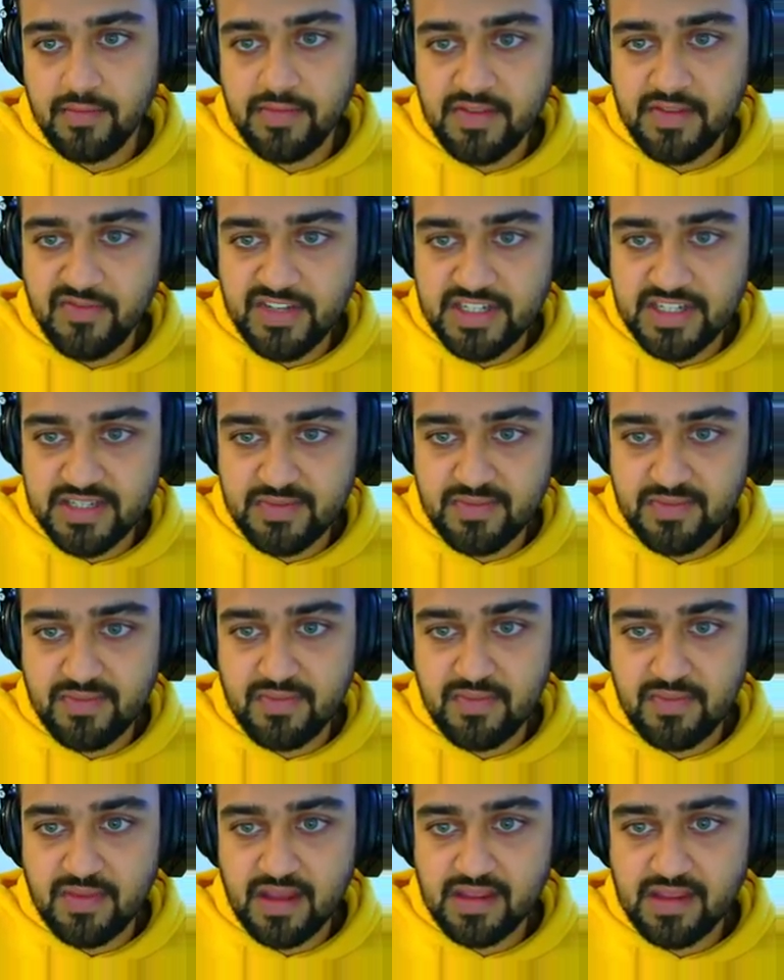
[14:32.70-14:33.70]
which is
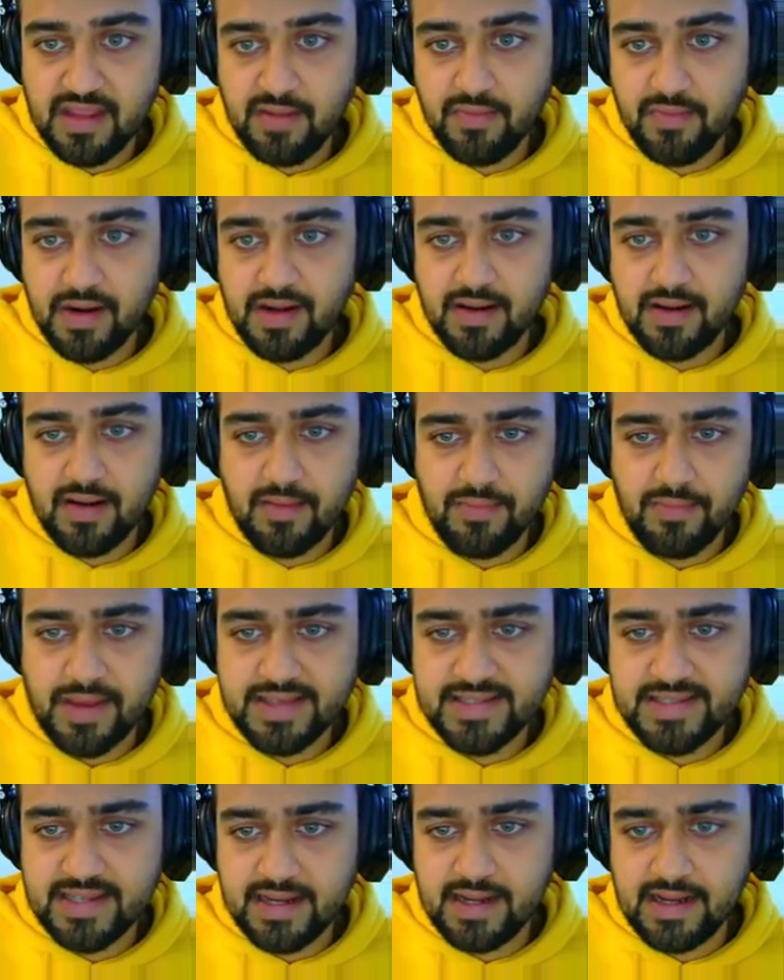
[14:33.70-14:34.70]
nothing but
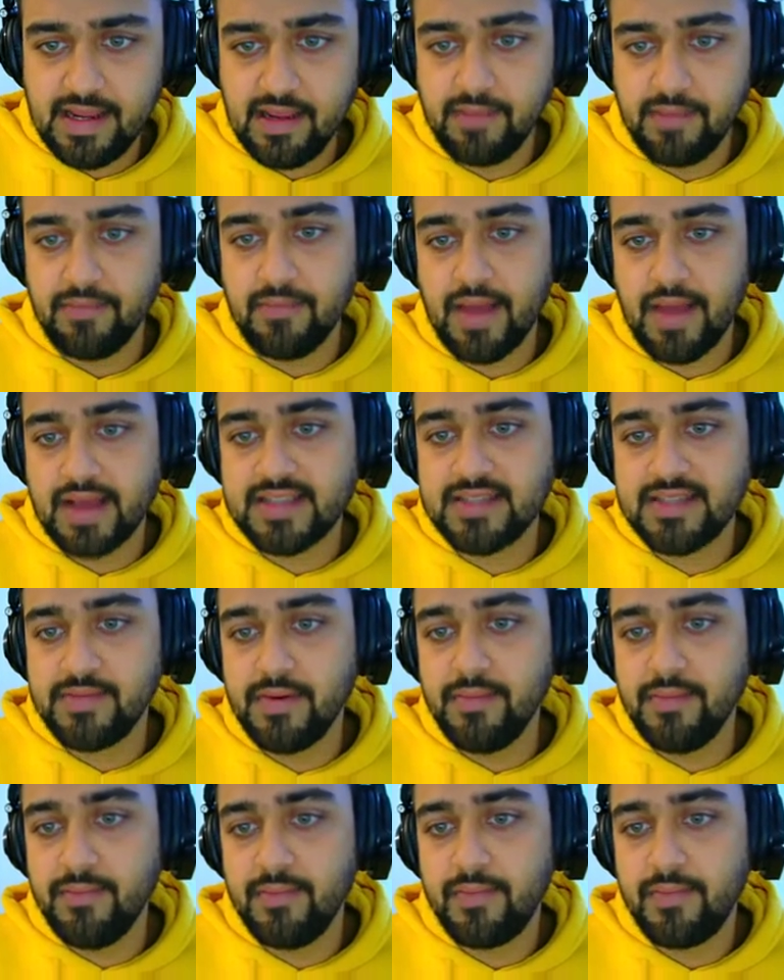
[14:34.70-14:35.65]
basically maximum